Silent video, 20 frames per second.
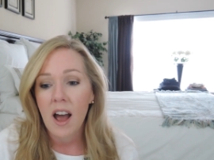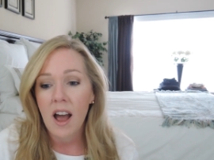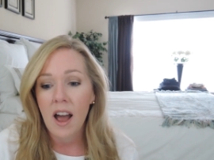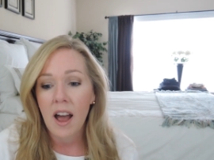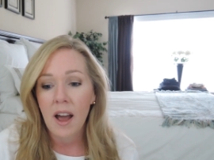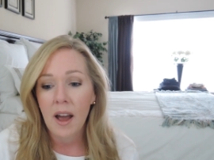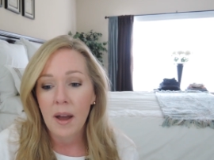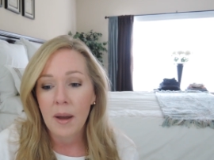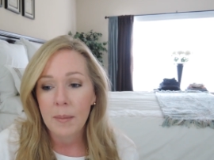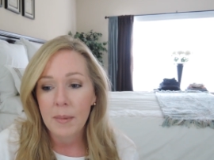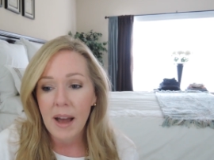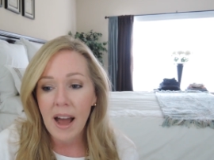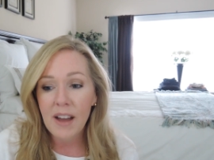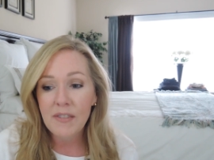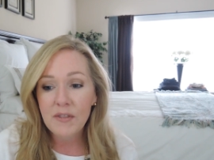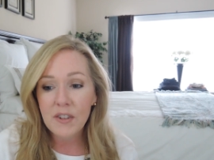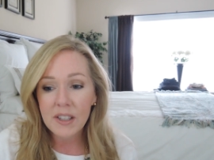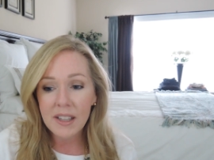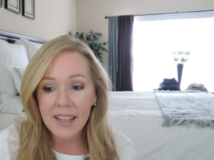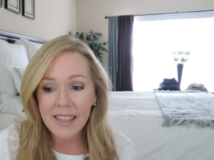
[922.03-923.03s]
Um, I
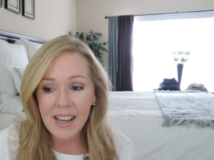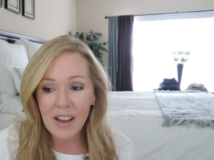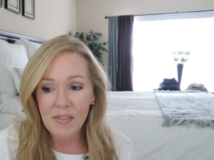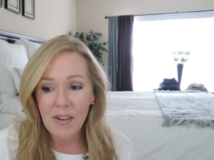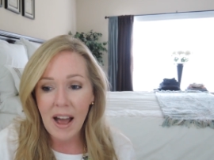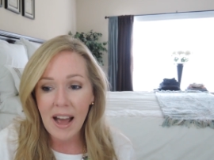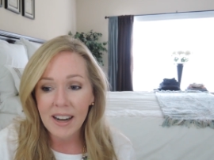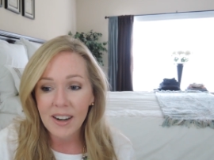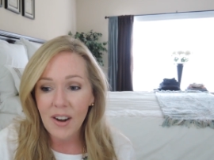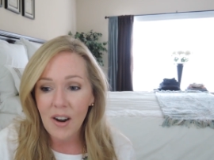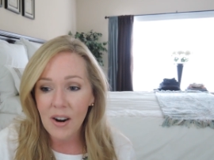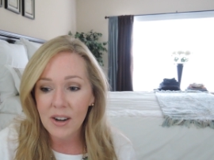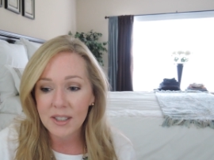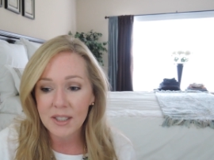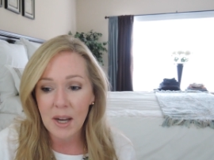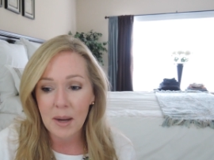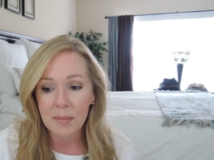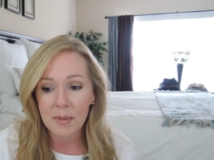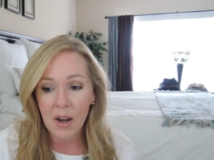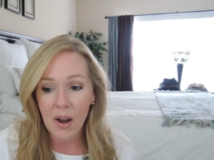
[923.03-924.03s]
feel like I've had a hard
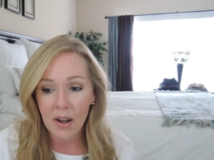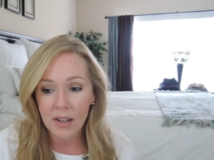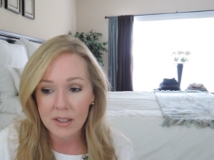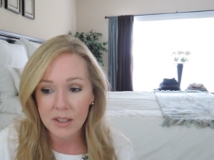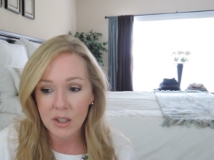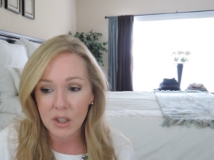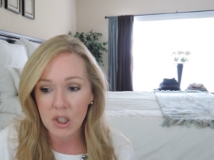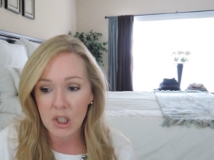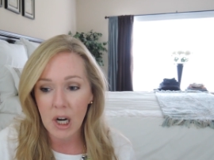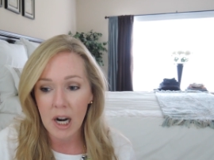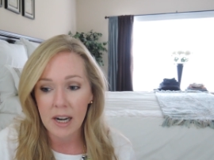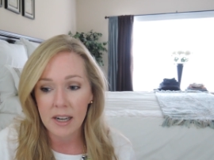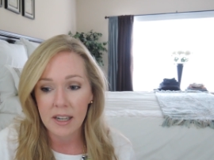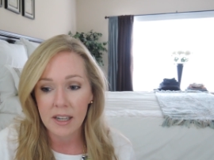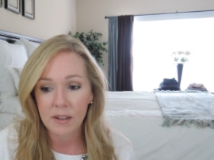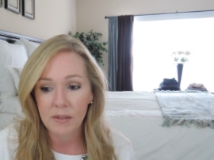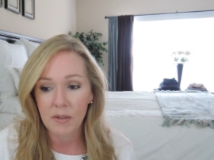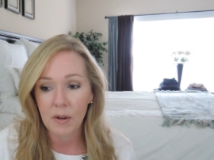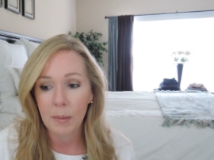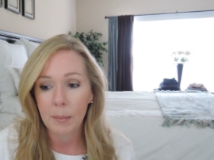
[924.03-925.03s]
time
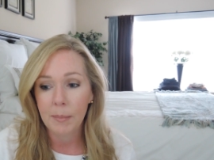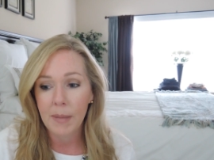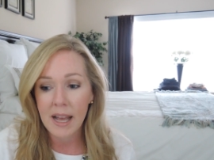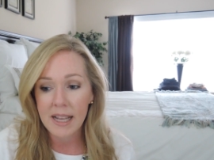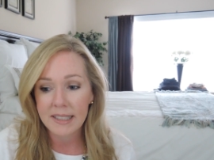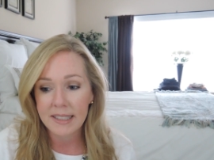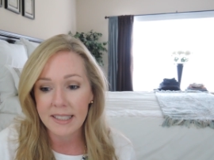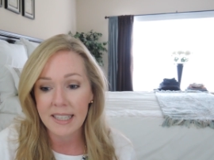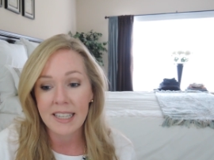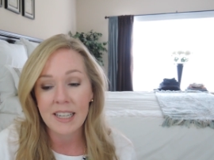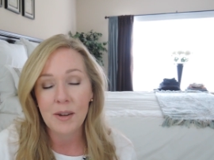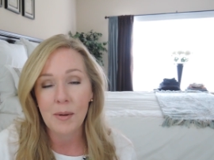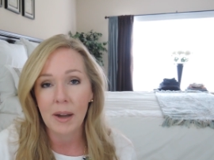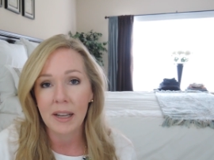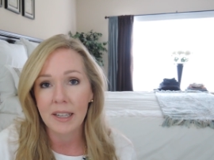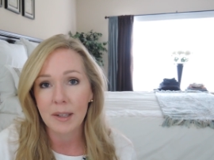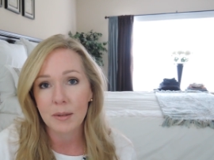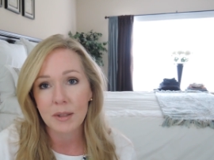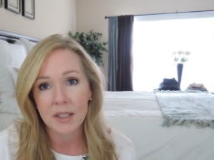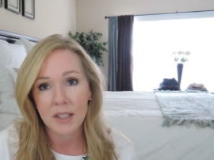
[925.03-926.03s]
concentrating for months anyway.
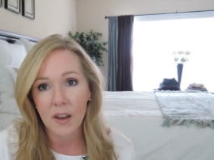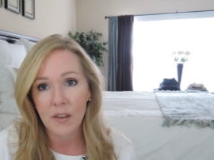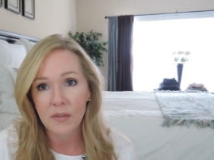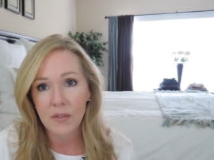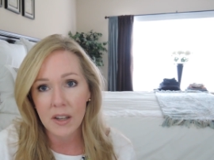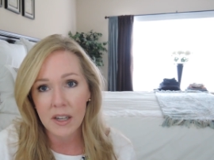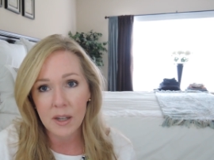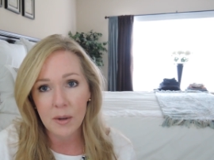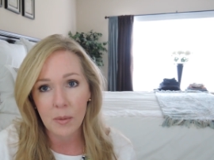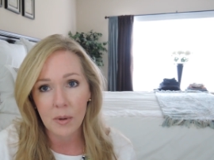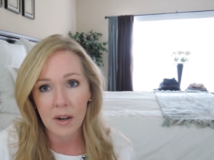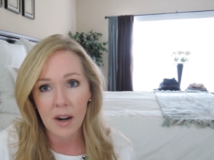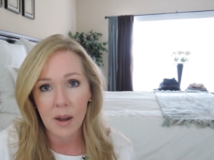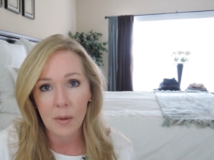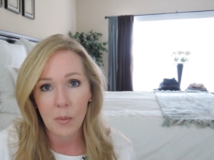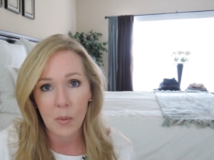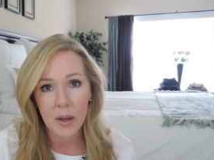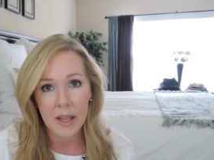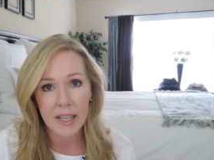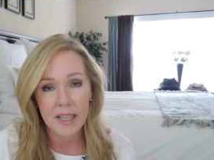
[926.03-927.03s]
And it was so funny when
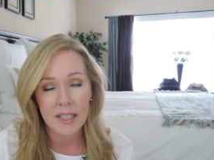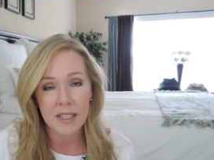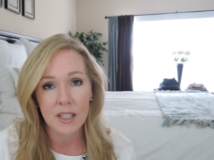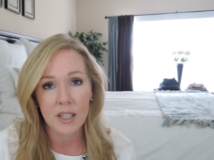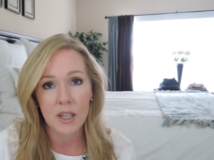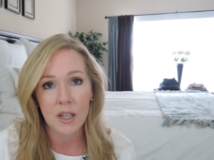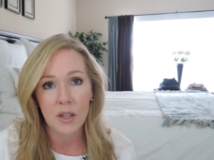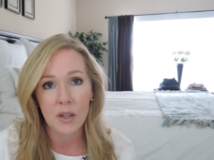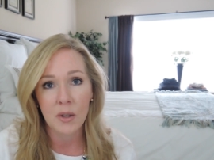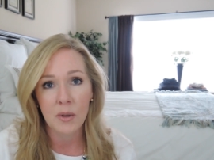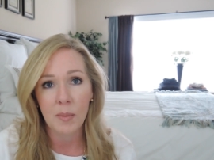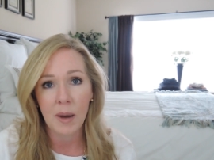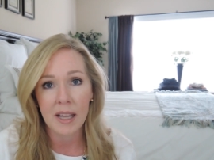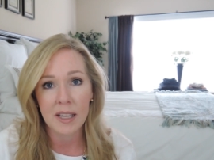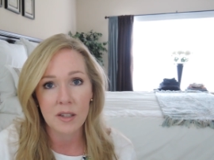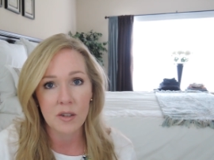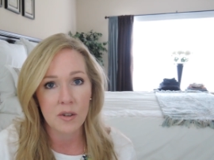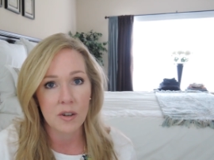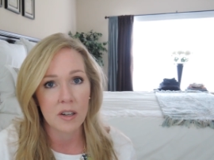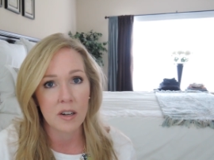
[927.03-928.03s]
I went to my
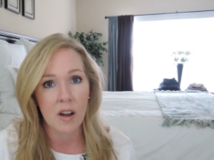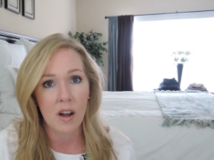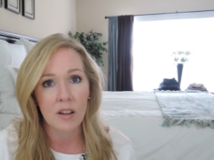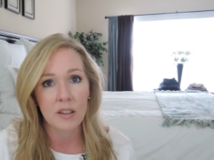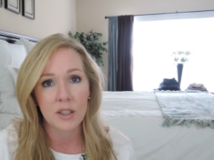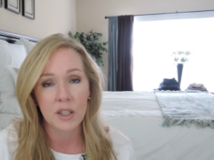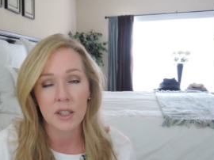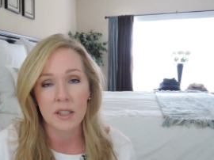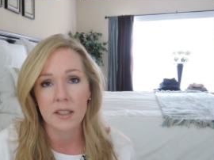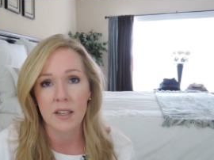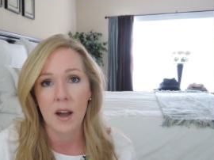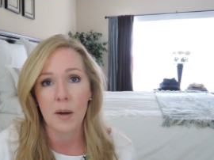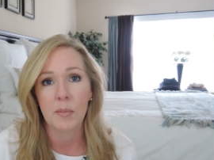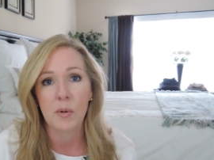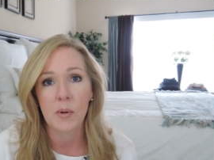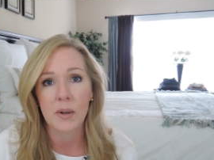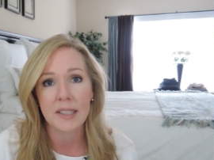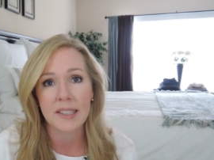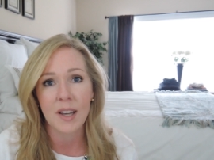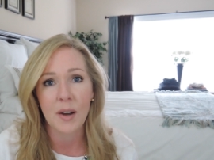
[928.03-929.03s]
endocrinologist a
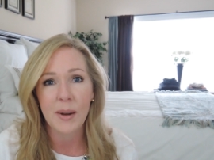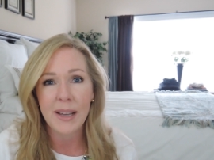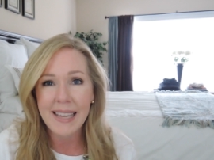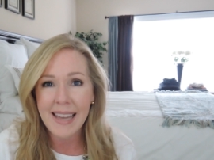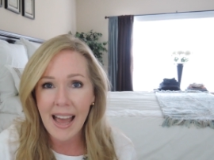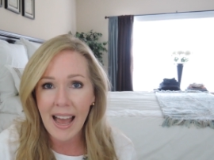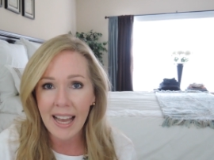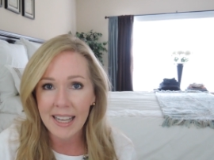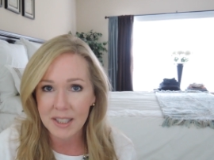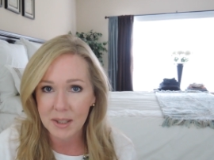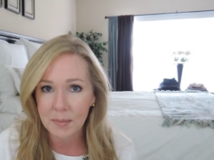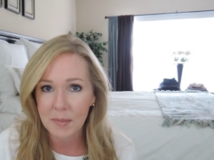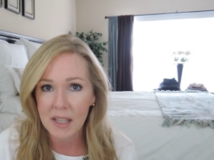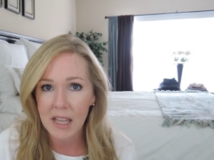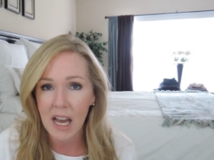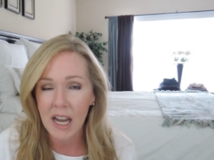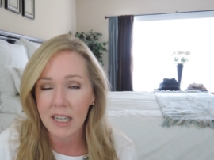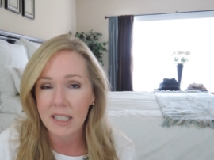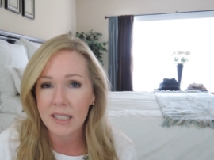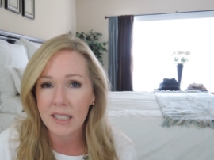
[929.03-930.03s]
couple weeks ago. He asked me
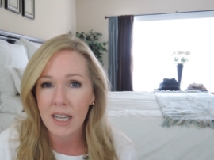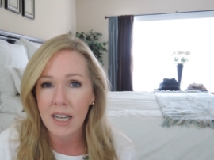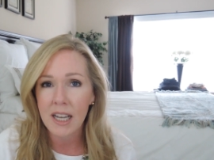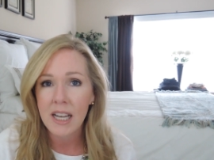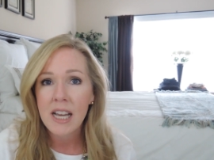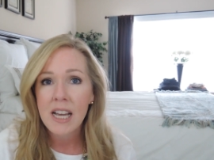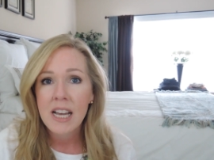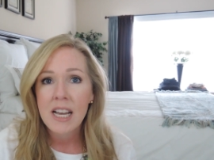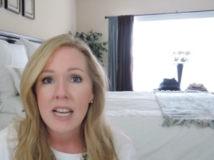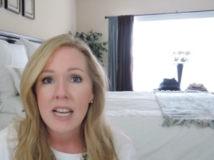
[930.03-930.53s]
that because I